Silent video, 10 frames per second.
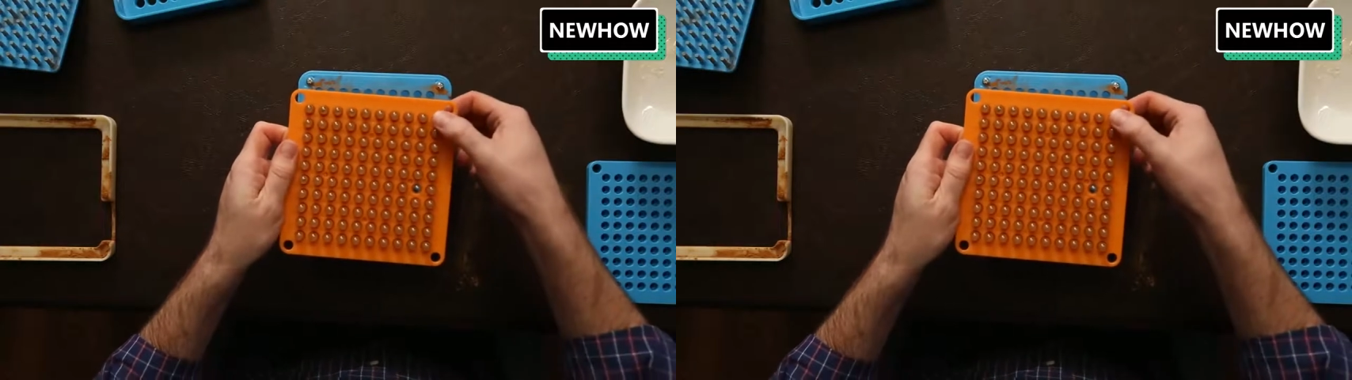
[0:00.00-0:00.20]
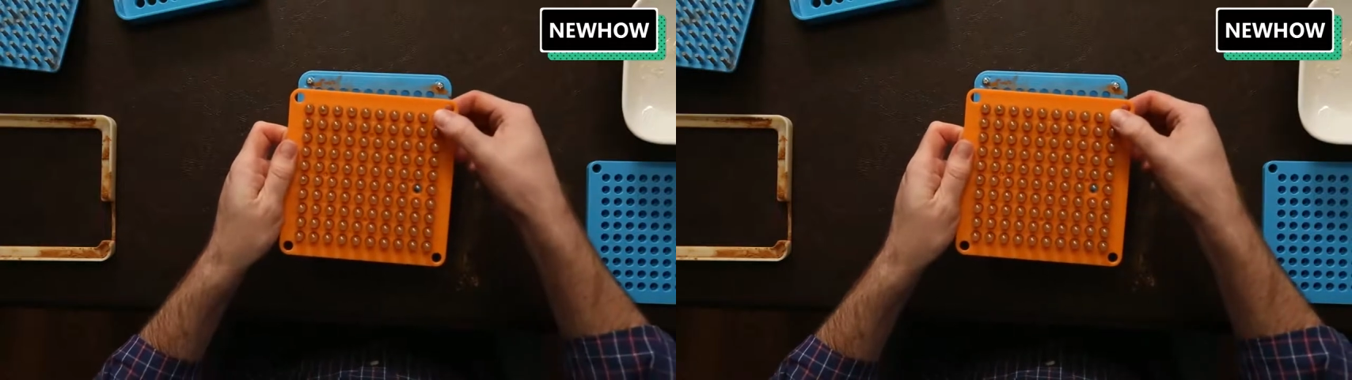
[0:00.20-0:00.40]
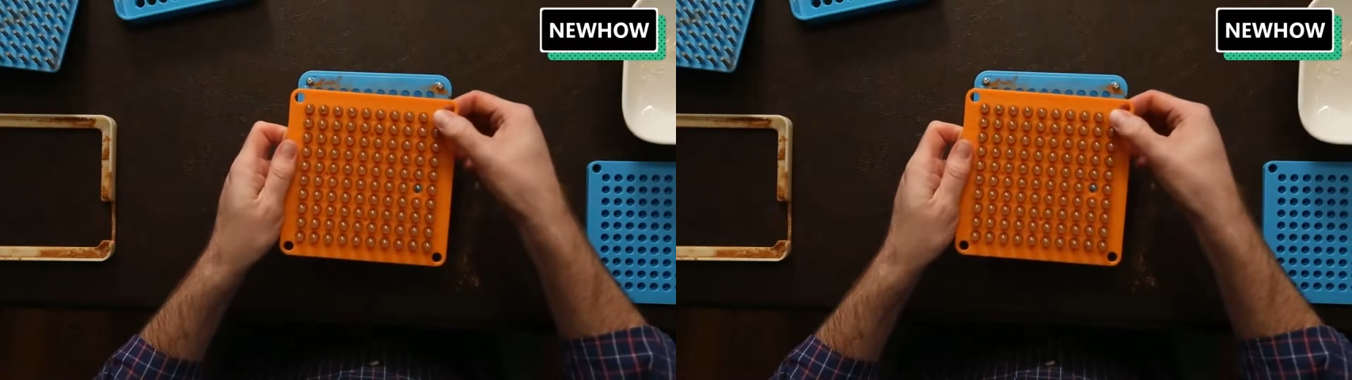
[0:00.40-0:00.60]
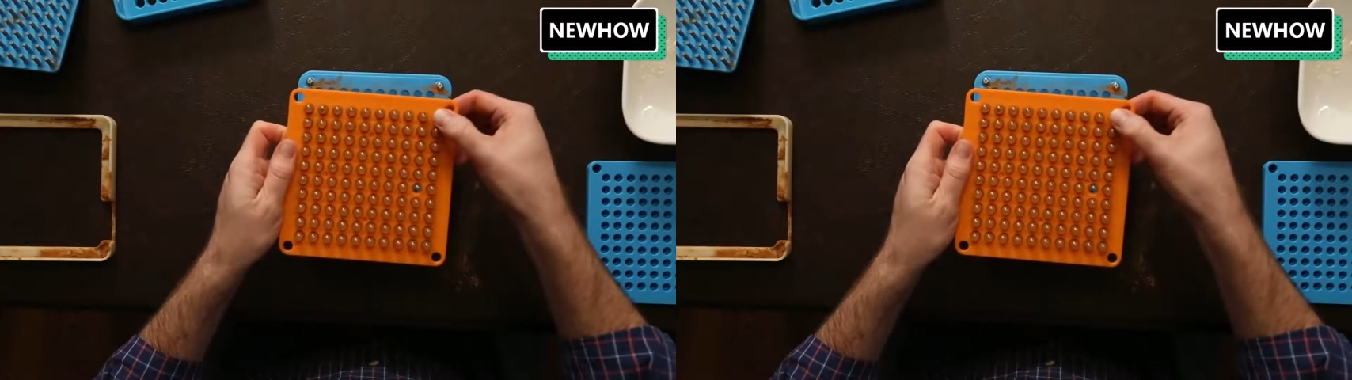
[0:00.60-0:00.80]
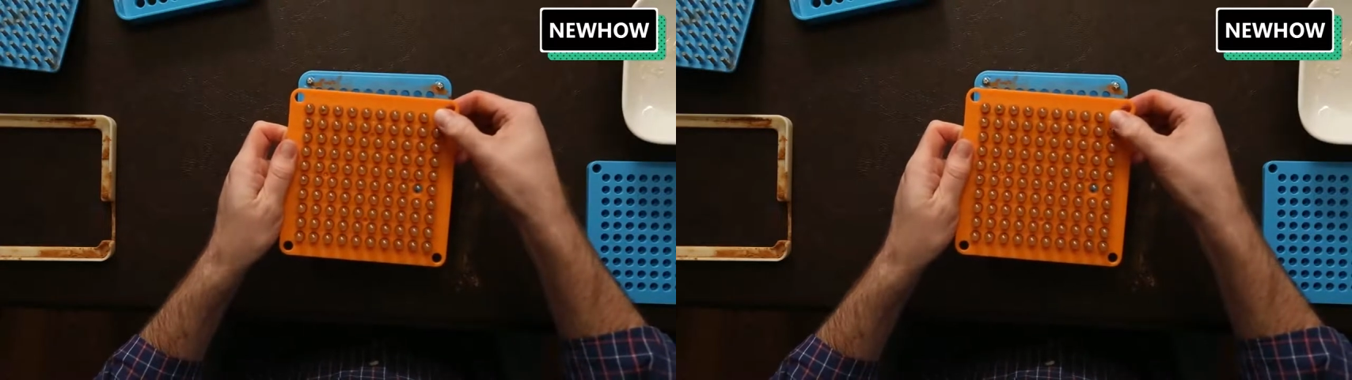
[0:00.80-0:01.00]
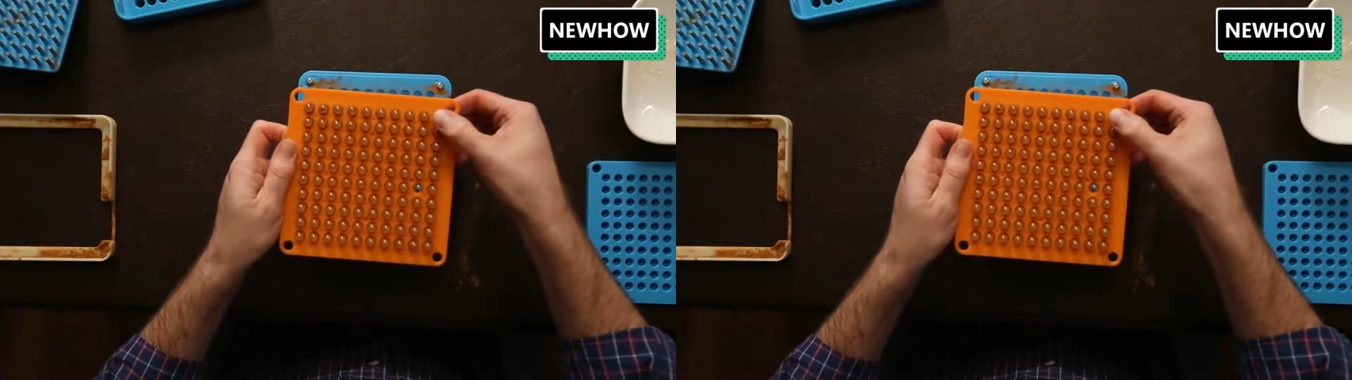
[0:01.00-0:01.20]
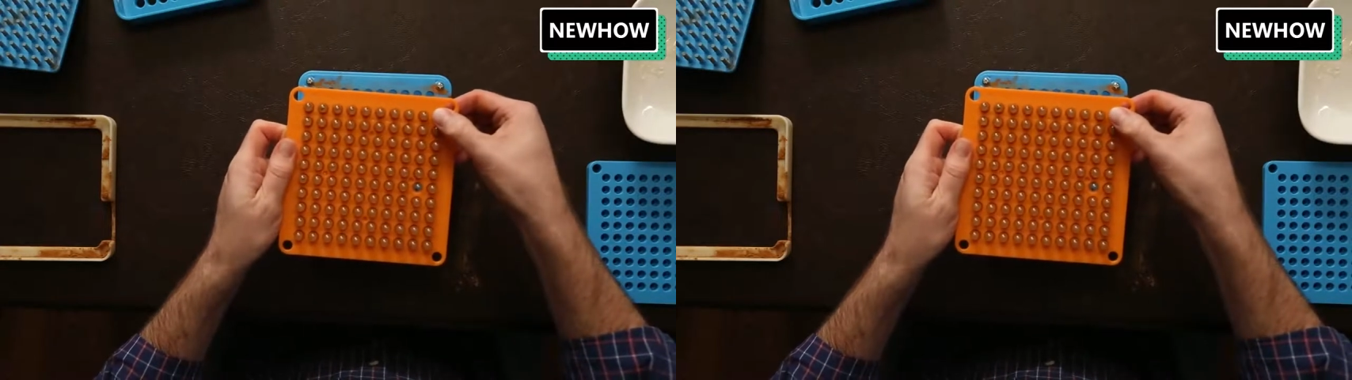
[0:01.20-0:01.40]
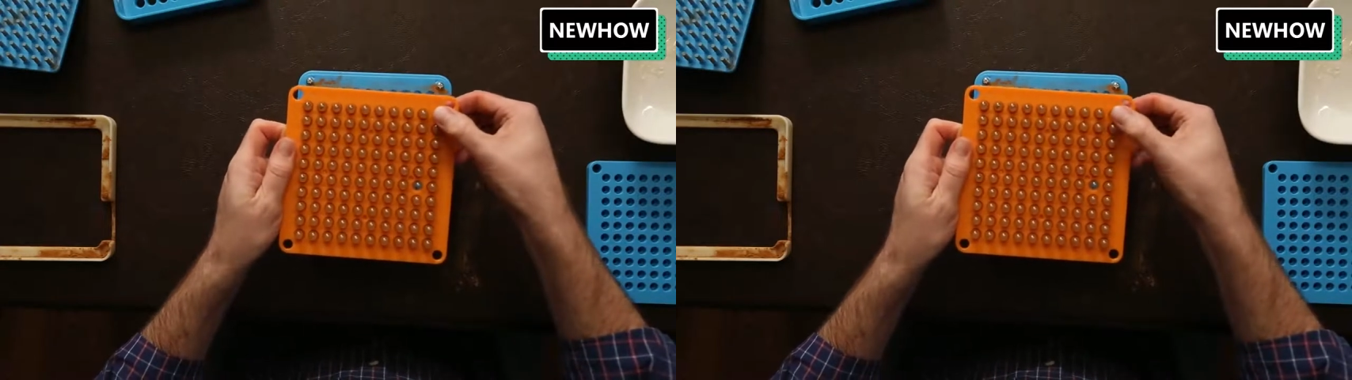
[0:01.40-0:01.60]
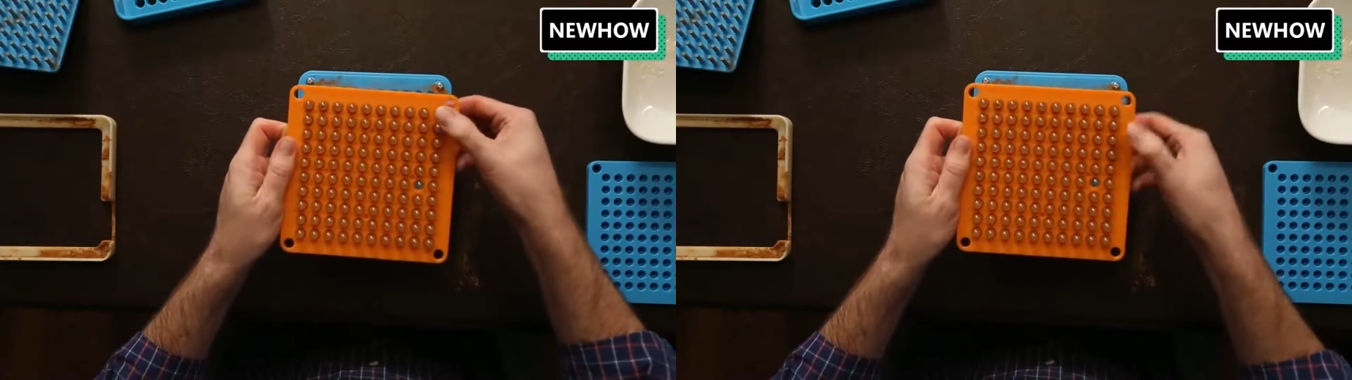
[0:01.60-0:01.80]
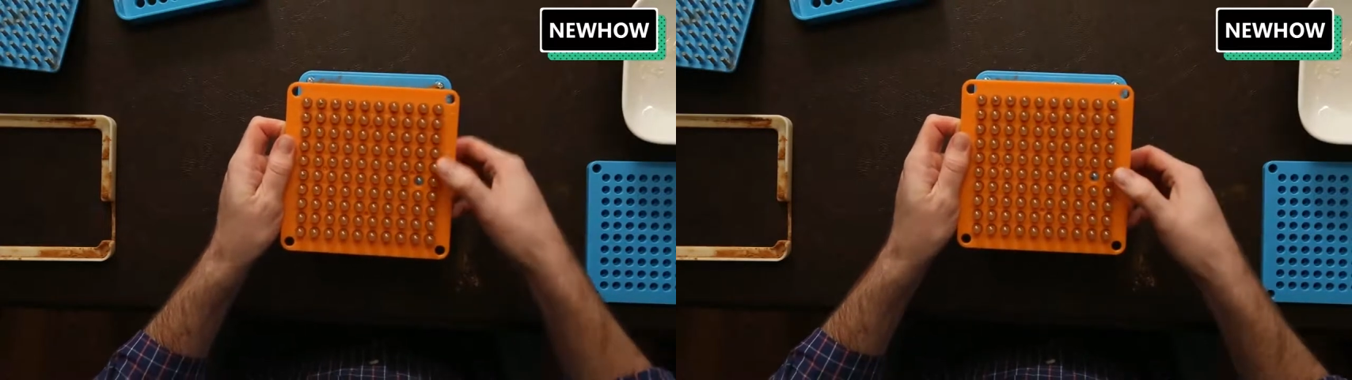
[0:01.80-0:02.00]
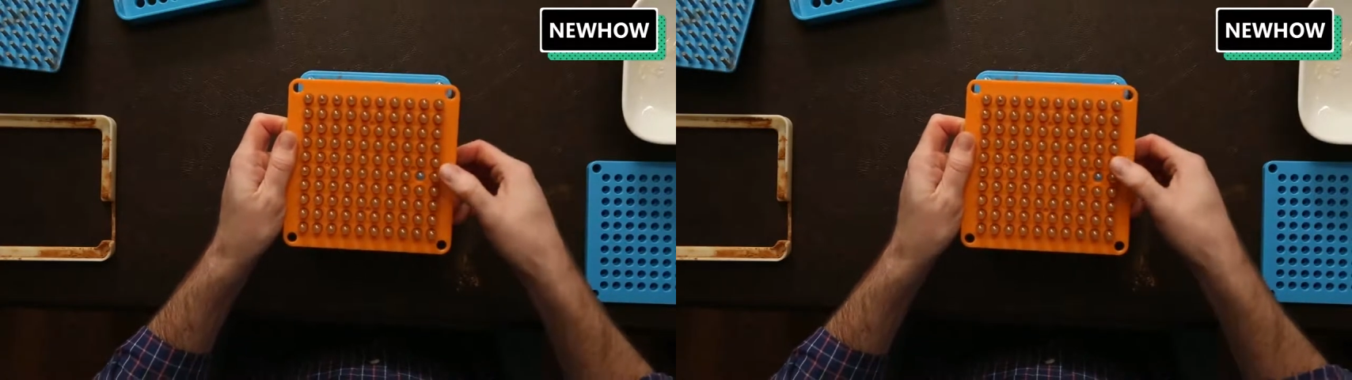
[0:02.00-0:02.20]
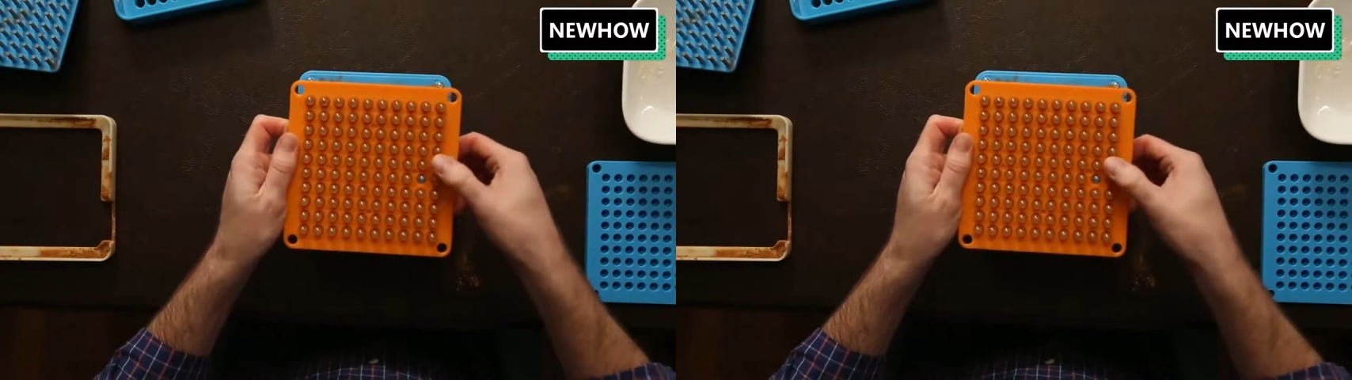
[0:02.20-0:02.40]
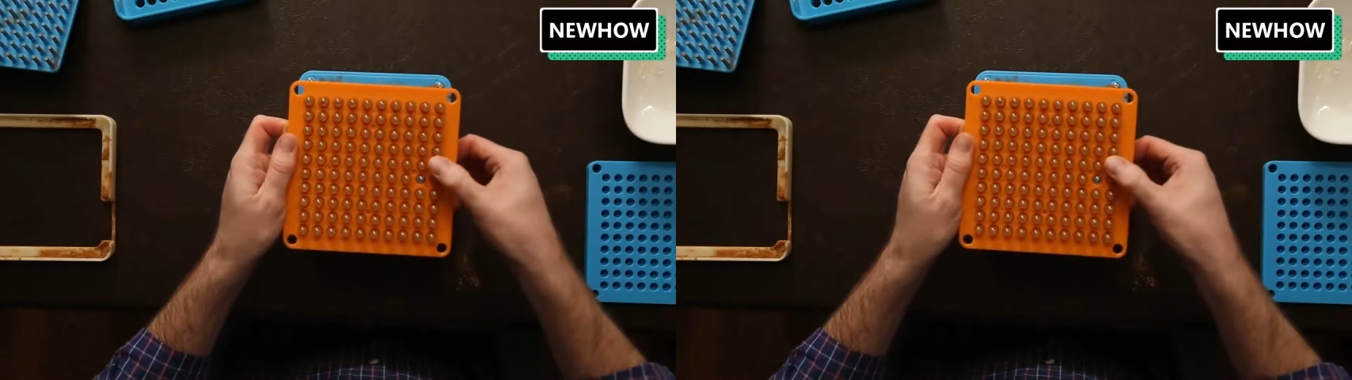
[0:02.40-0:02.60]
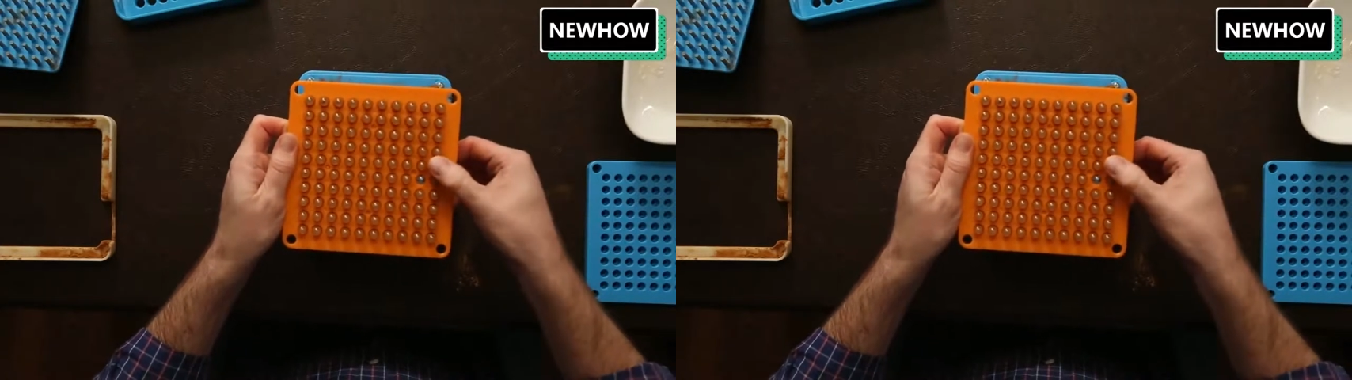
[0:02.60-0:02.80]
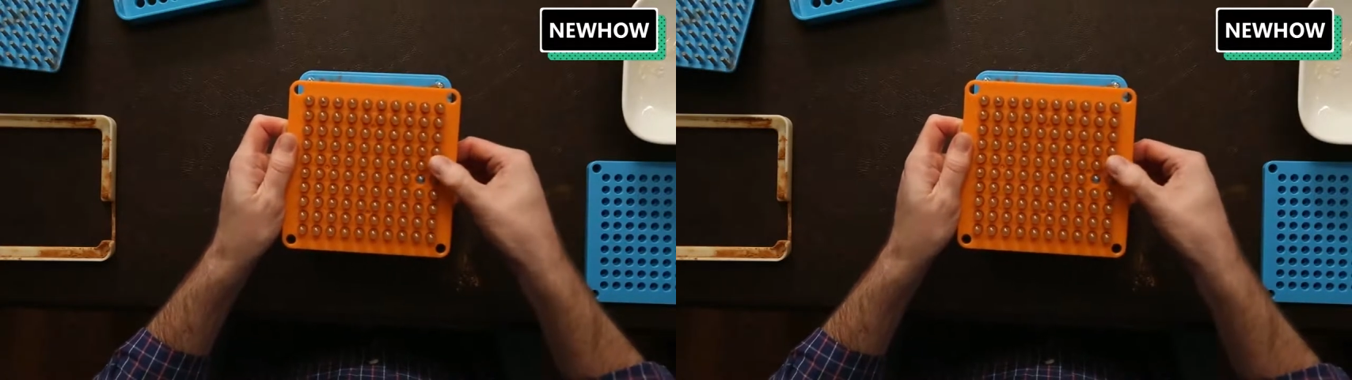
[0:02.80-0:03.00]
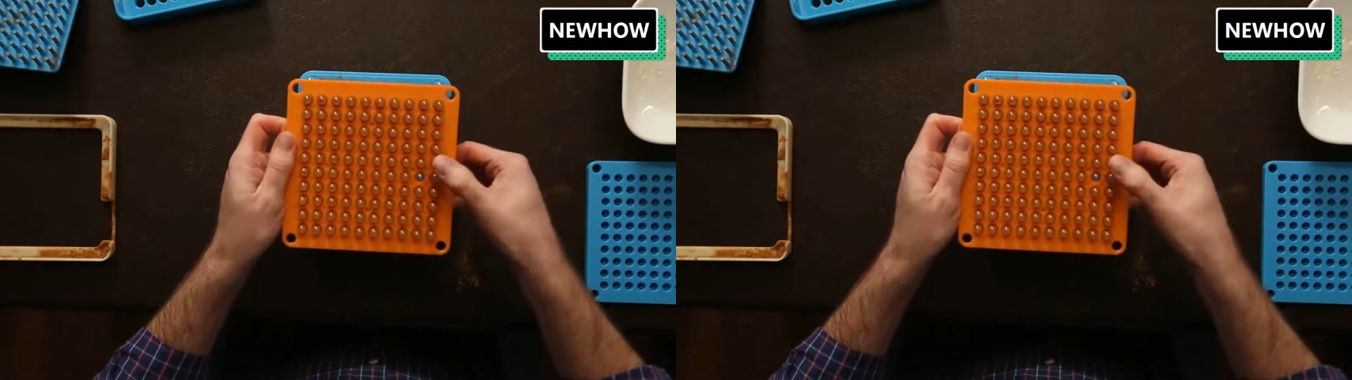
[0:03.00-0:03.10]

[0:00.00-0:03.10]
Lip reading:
No face is visible, so there are no lips to read.